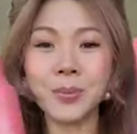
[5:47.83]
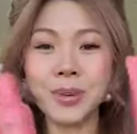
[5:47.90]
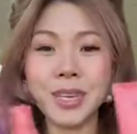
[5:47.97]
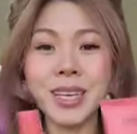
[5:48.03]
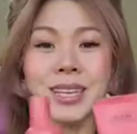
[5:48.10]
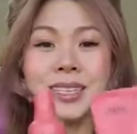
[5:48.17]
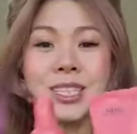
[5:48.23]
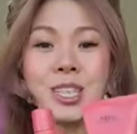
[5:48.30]

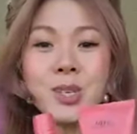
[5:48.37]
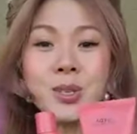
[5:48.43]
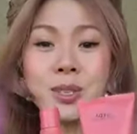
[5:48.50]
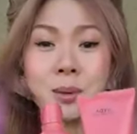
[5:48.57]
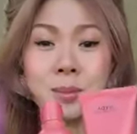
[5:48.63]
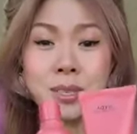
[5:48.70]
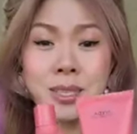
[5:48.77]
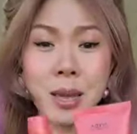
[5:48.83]
Please use
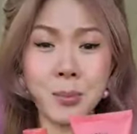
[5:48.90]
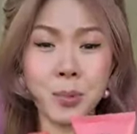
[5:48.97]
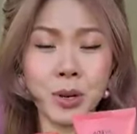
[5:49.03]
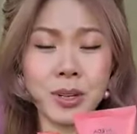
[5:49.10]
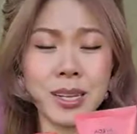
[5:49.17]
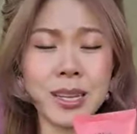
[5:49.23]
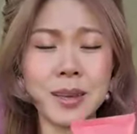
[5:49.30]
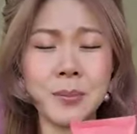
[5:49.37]
them
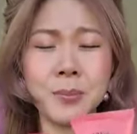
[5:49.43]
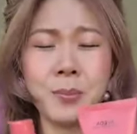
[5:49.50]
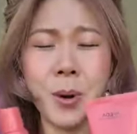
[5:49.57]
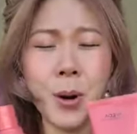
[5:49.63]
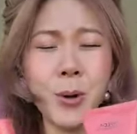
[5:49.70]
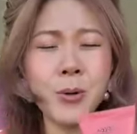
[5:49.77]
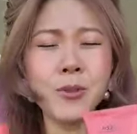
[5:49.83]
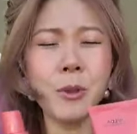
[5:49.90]
separately,
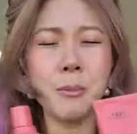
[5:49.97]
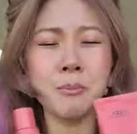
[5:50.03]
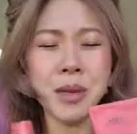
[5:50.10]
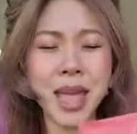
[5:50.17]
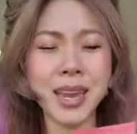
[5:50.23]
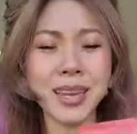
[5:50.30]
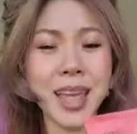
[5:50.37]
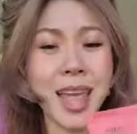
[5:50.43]
both
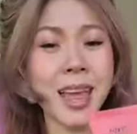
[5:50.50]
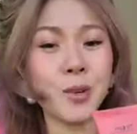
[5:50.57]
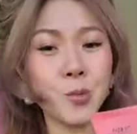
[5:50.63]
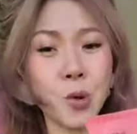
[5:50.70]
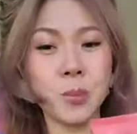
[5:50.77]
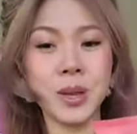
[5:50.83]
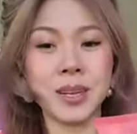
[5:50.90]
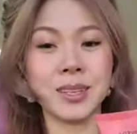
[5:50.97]
men and
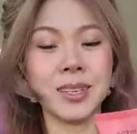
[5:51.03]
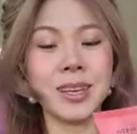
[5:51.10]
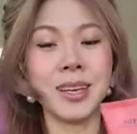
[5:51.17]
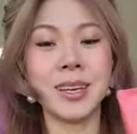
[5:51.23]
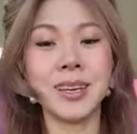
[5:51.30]
women.